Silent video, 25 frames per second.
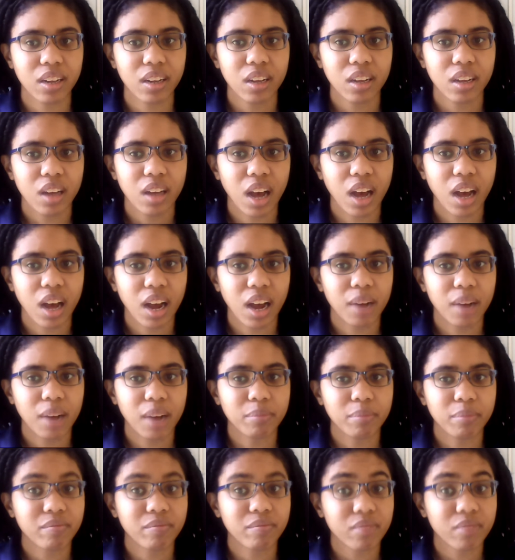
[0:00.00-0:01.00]

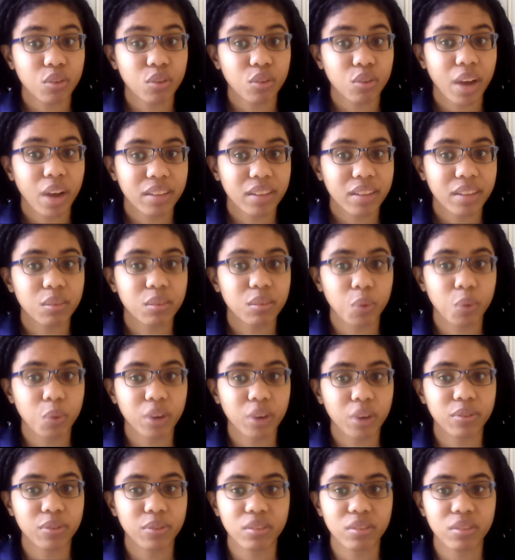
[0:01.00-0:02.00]
trying to
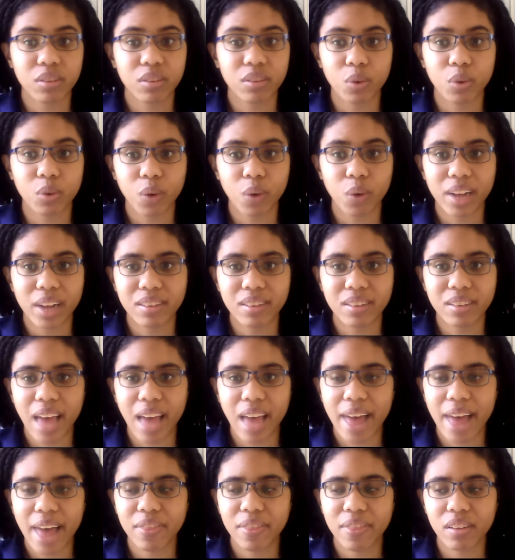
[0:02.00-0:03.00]
work for civil rights
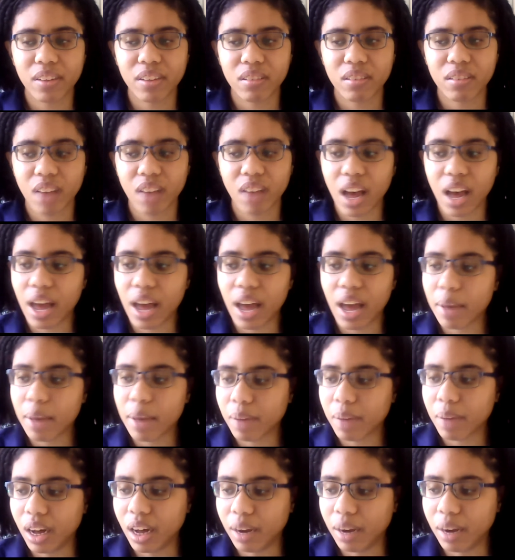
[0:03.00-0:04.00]
at this
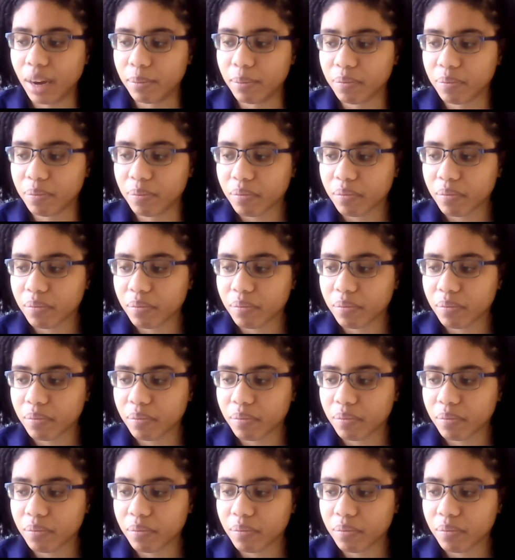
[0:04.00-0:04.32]
time.